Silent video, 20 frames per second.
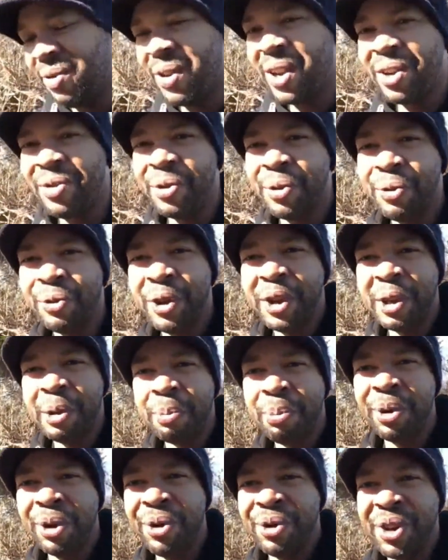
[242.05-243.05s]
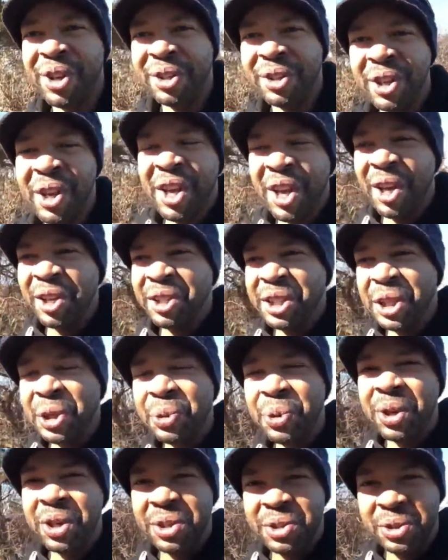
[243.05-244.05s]
never freaking bowled a
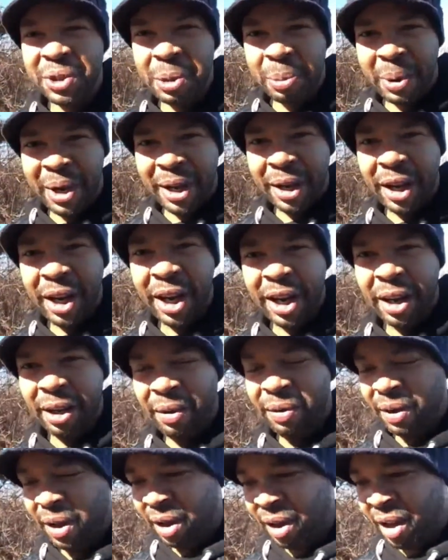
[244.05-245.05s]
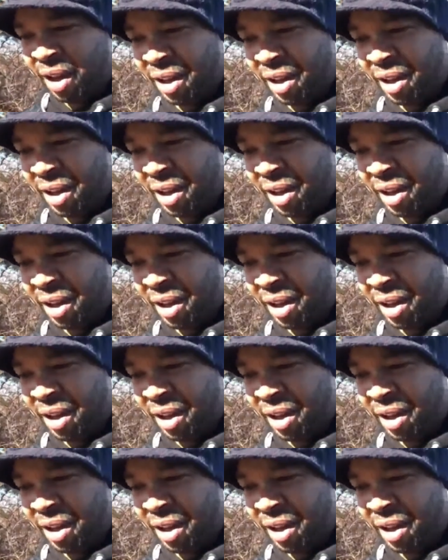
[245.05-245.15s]
two hundred in my life.